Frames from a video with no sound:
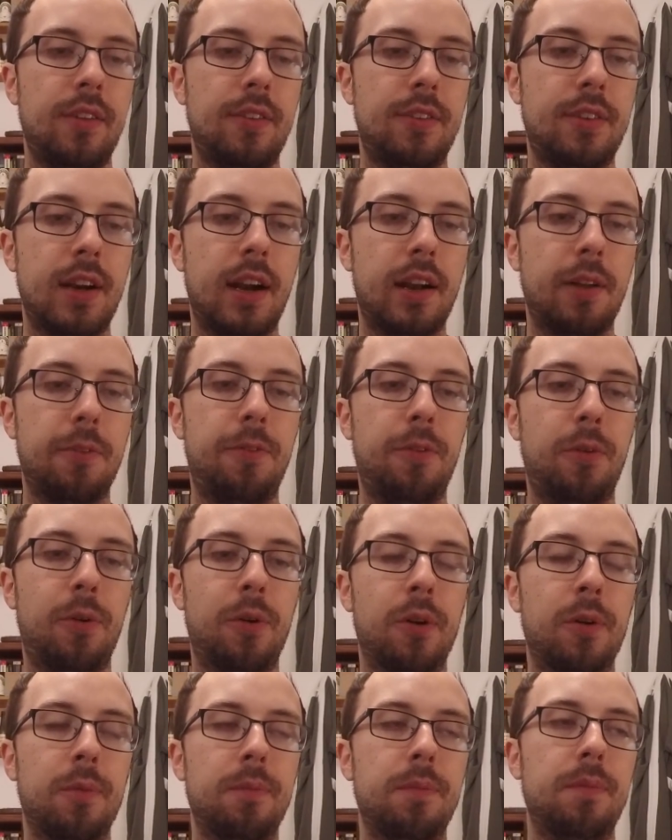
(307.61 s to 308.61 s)
try to
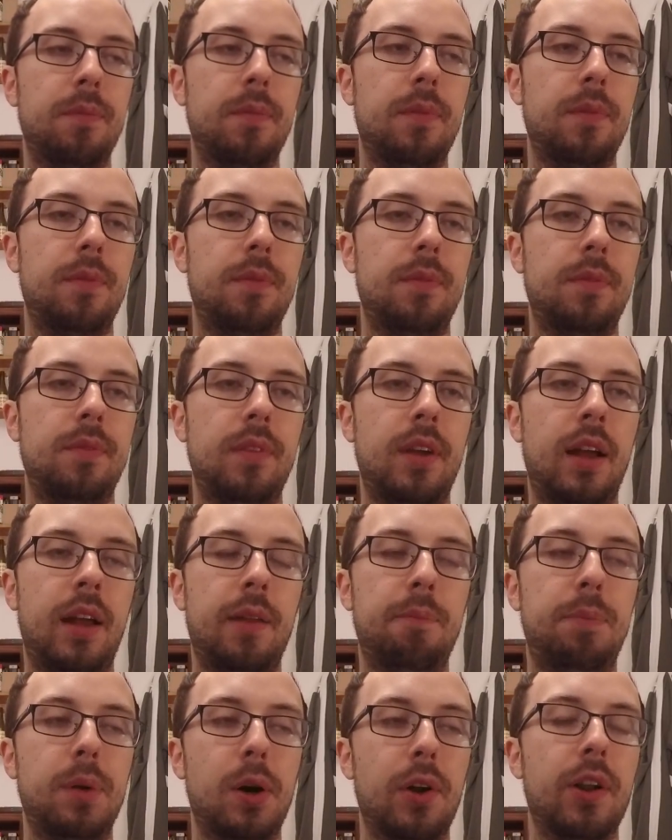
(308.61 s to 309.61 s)
form
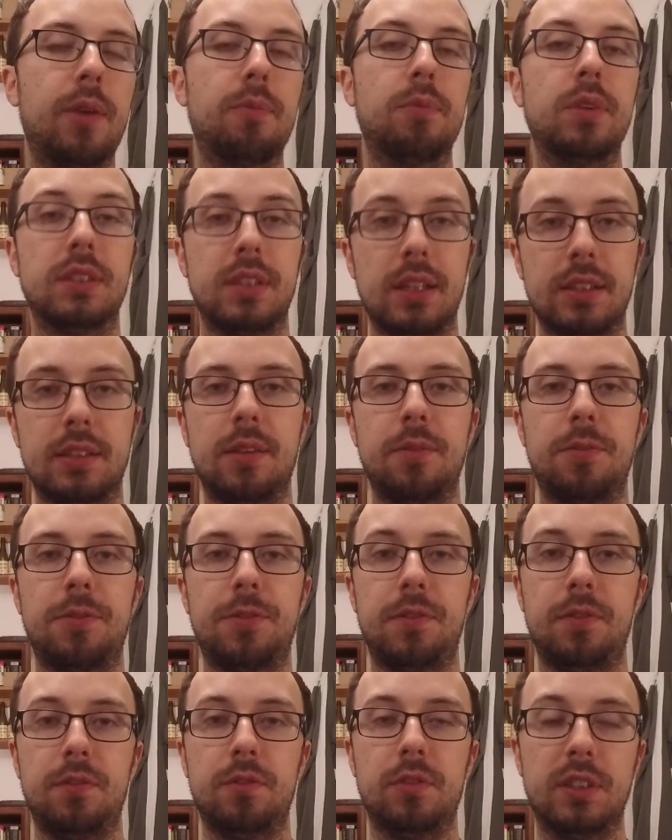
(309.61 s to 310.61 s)
and build up
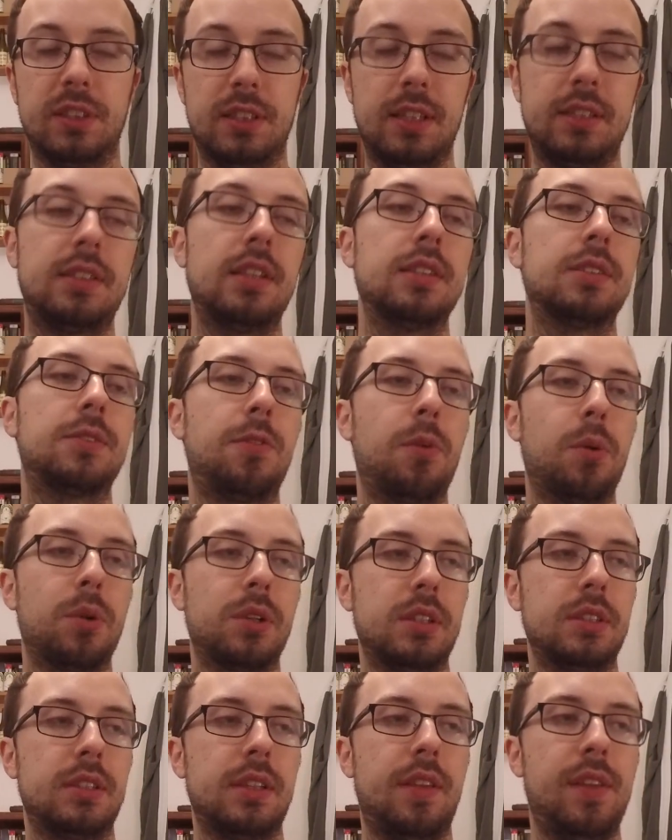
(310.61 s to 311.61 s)
resistance
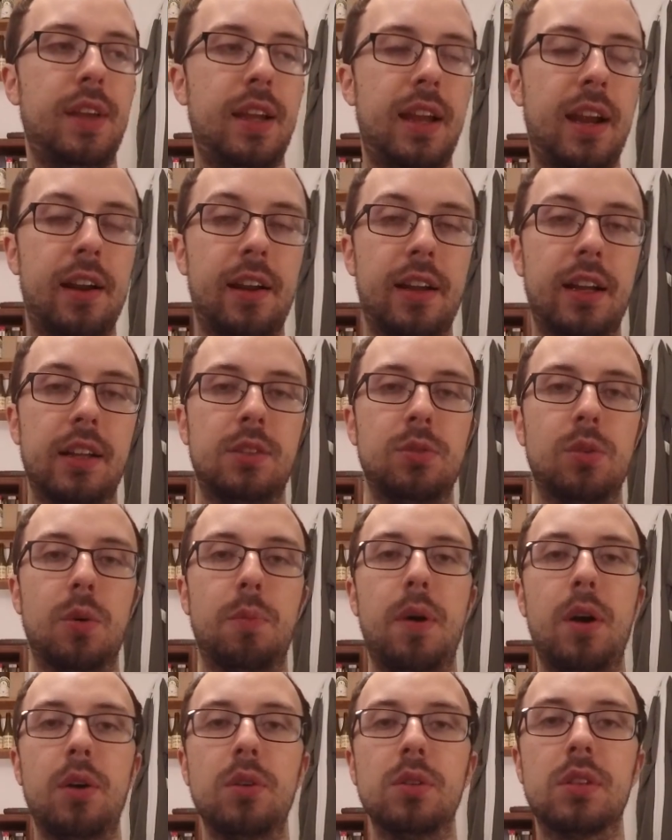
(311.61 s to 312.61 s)
forces in the area to
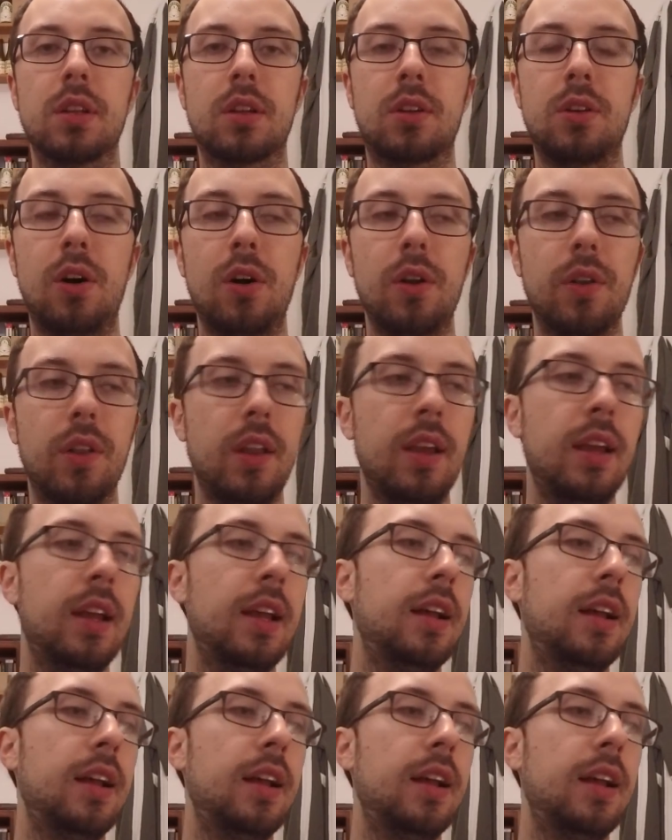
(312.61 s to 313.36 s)
oppose the cult.